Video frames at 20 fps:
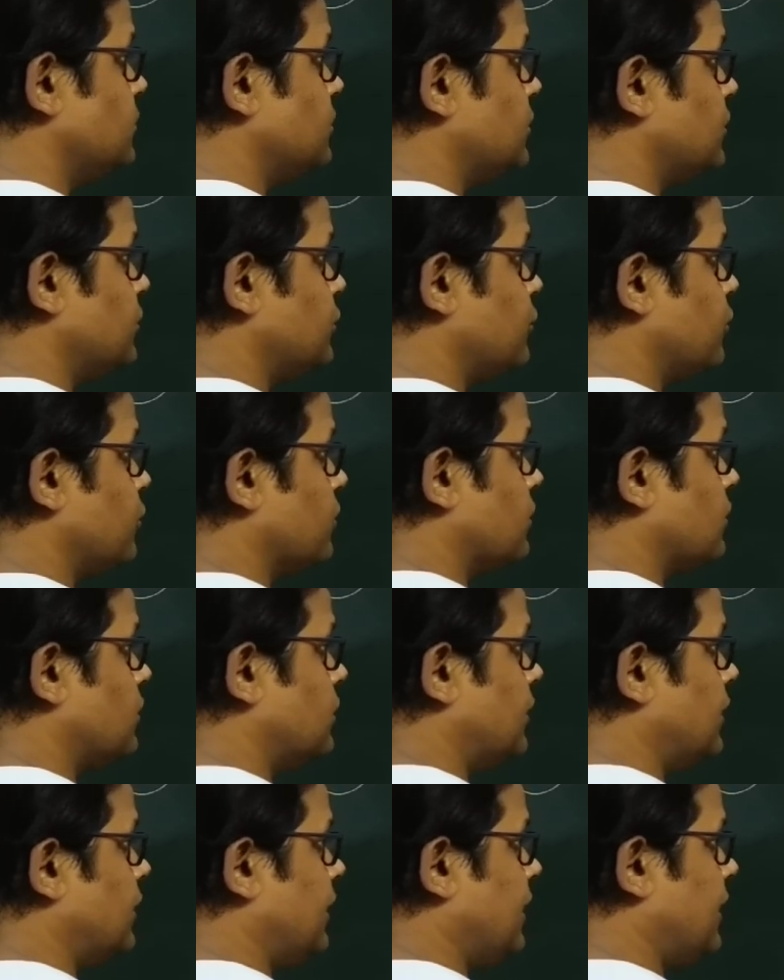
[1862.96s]
this is your
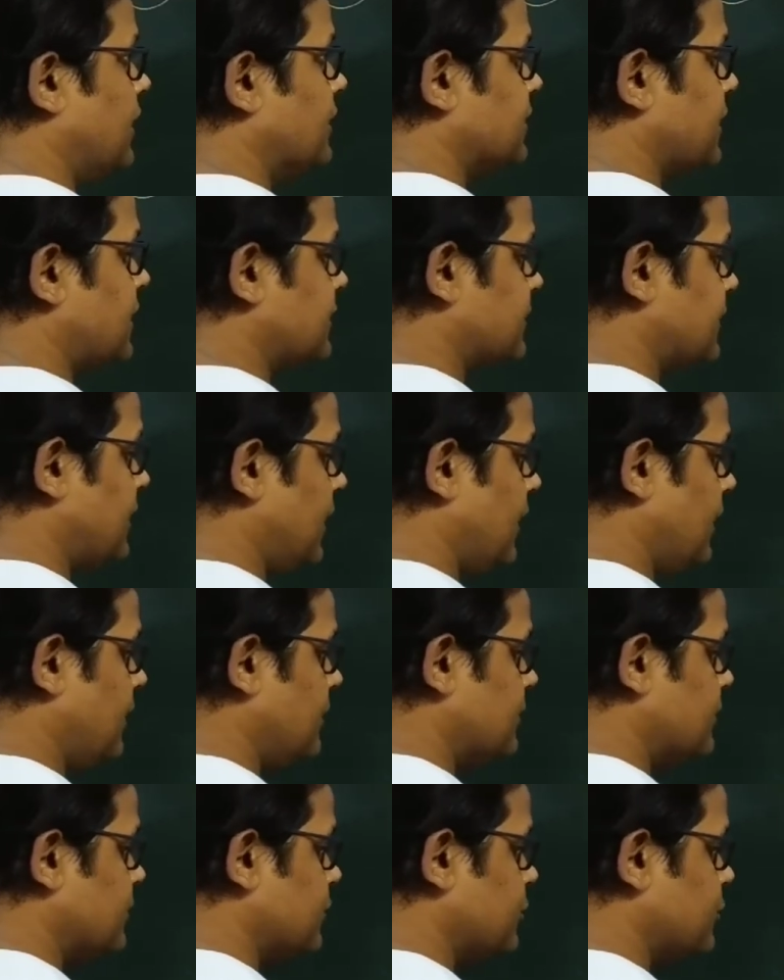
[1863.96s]
30 as I say,
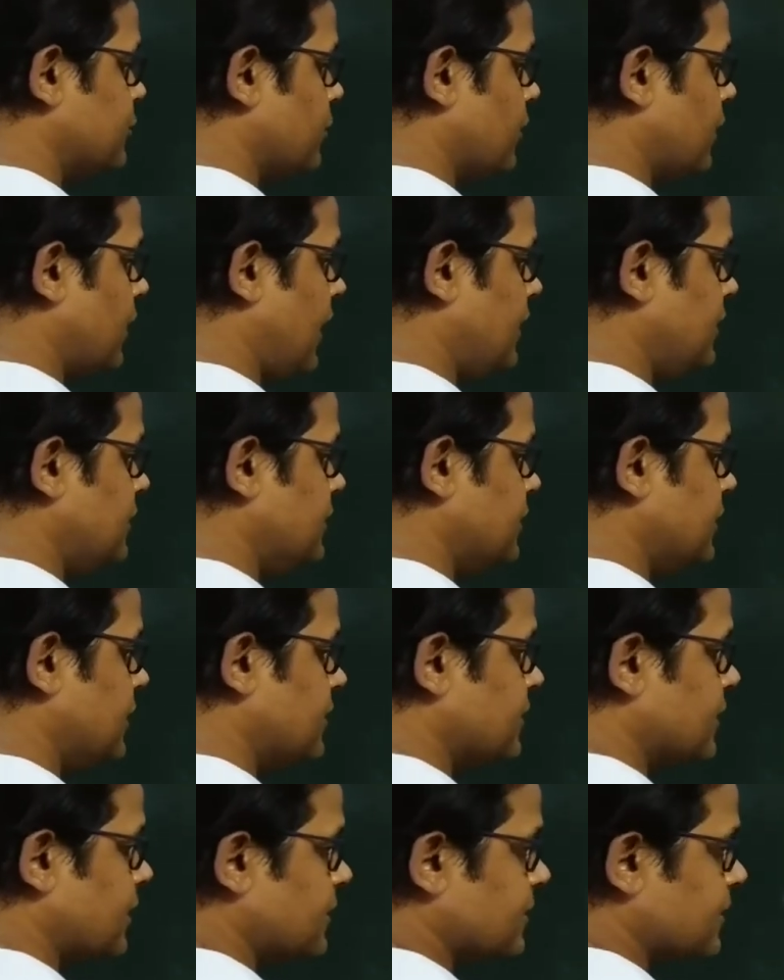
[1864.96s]
this is your 90
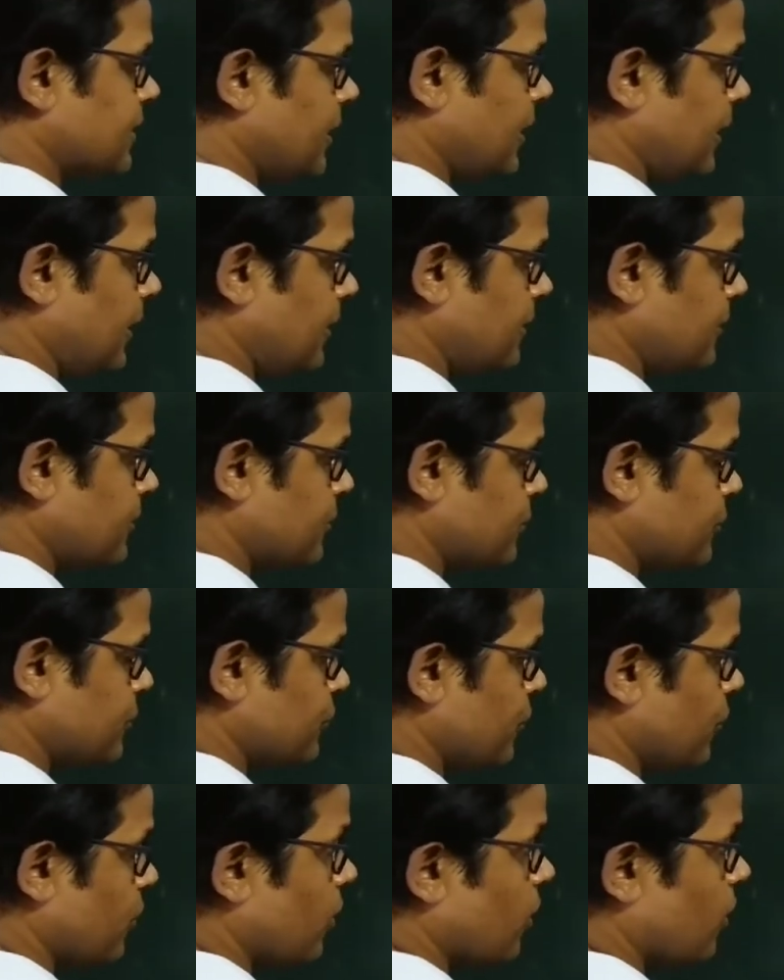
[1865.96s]
as I say, this
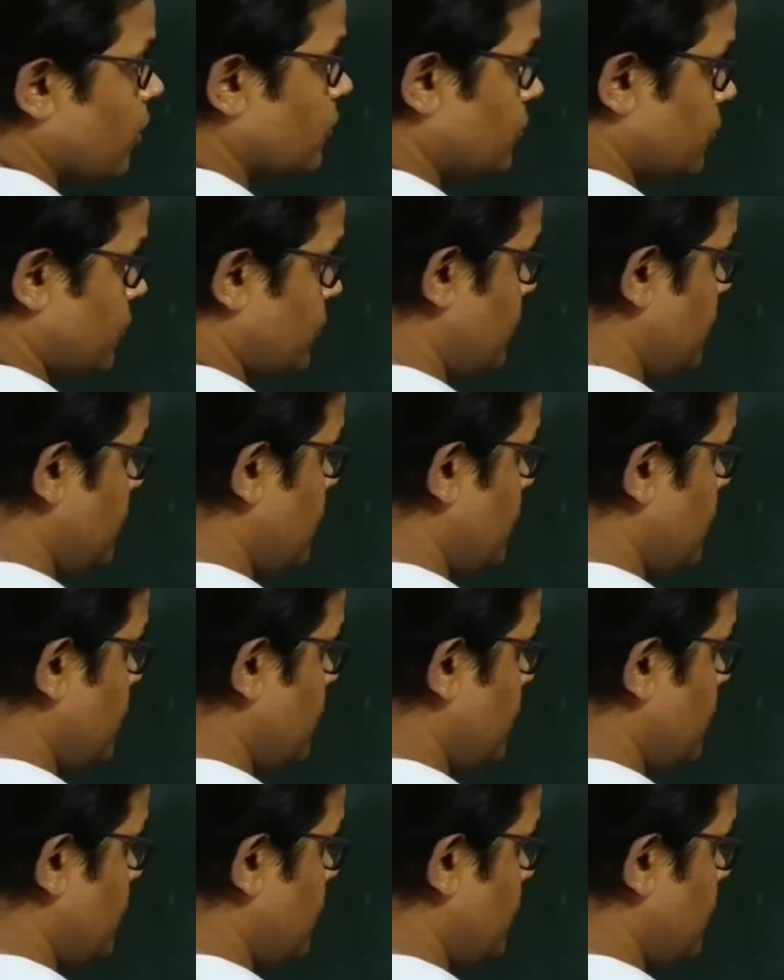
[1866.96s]
is your,